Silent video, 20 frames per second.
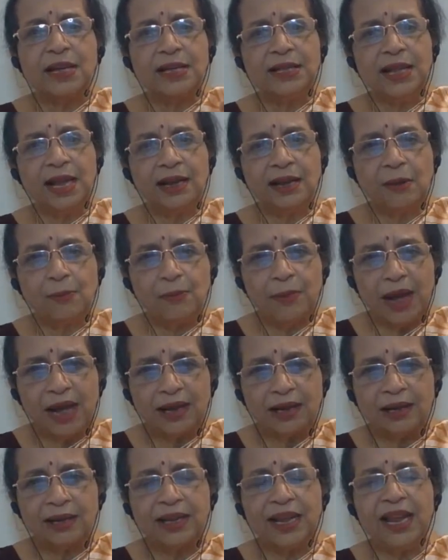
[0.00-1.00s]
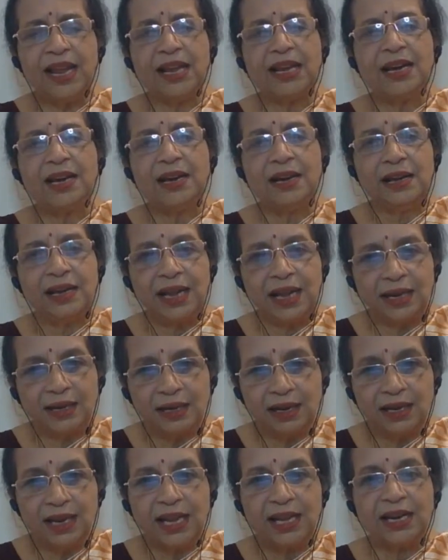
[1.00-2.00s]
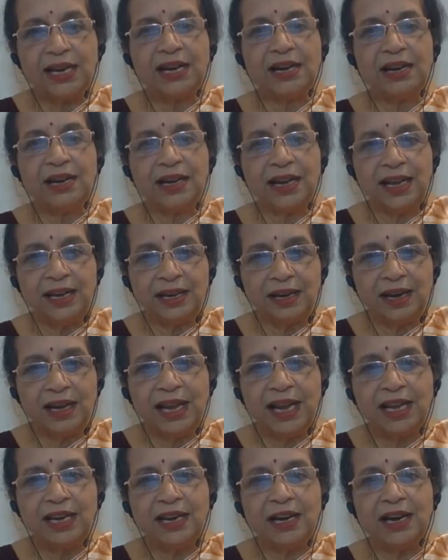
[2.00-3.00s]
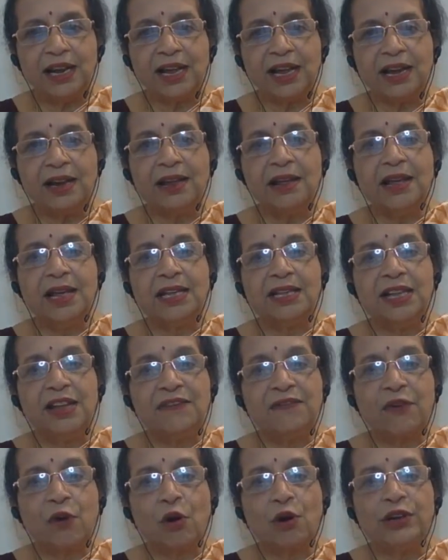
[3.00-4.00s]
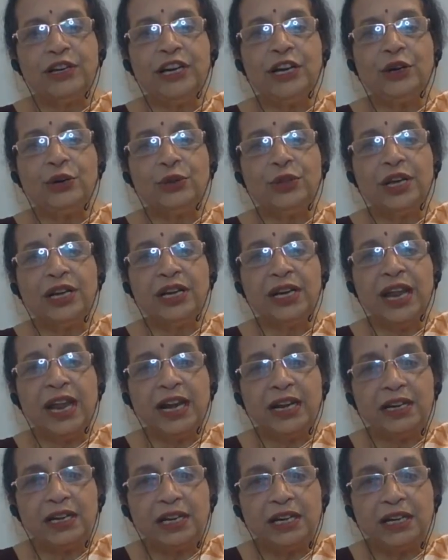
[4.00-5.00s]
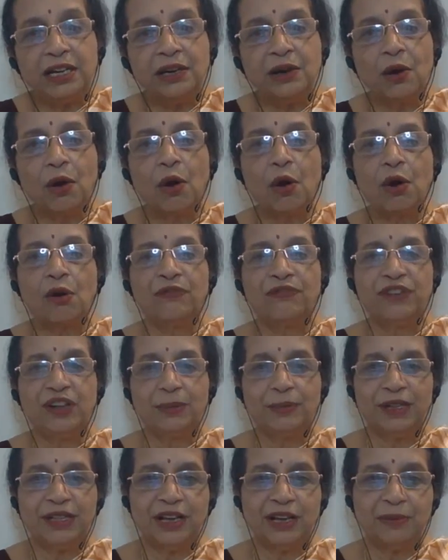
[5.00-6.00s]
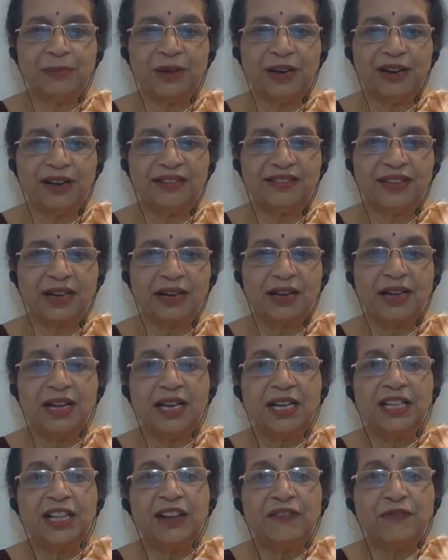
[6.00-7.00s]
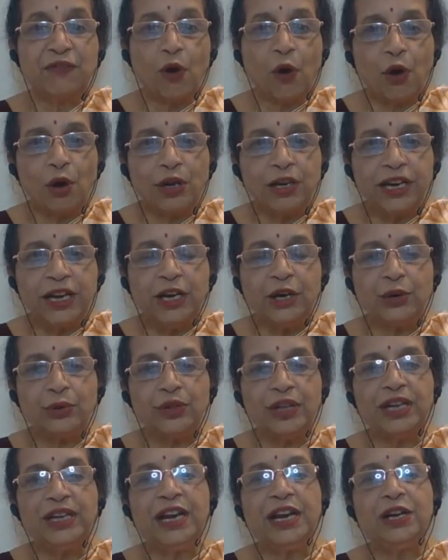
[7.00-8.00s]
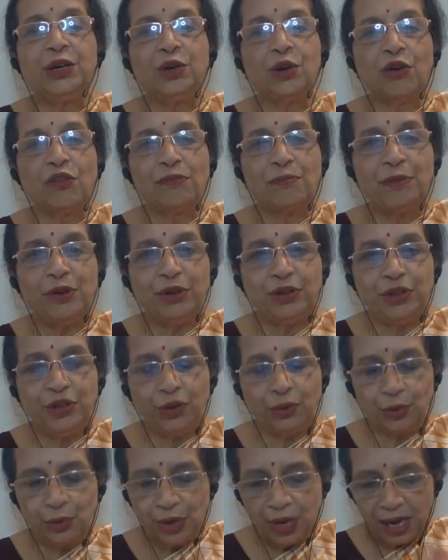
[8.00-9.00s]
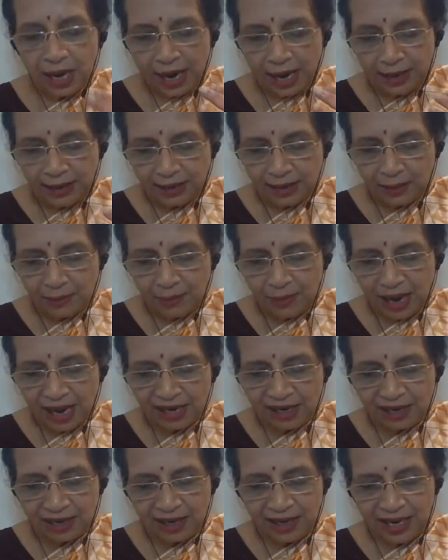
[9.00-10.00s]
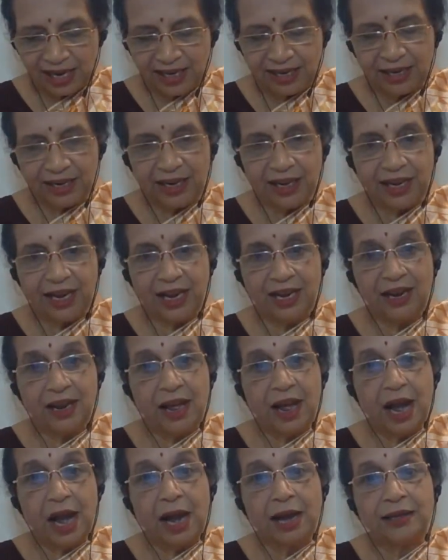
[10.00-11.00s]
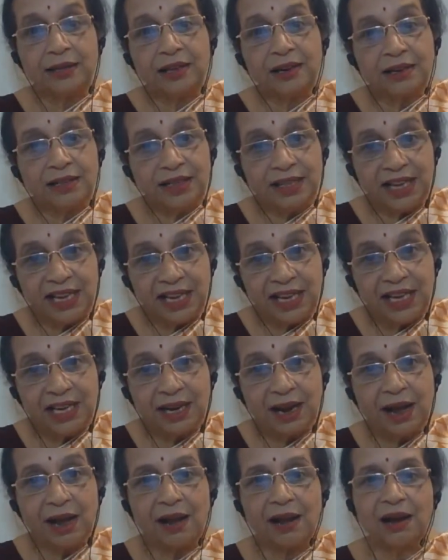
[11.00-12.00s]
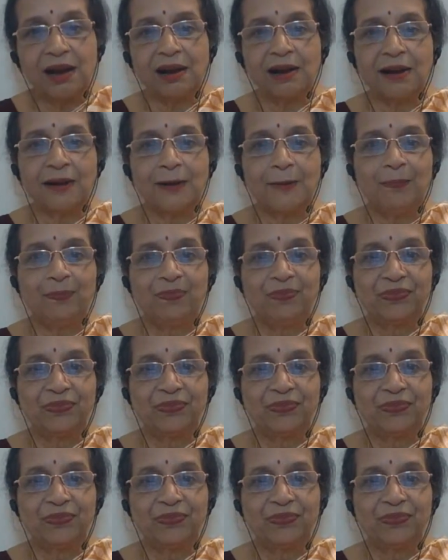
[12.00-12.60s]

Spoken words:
They come back again and again, again and again, again and again. They fall into the net of Yamadharmaraja. They fall into the net of Mrityu and come back again and again. Atha dhiraha.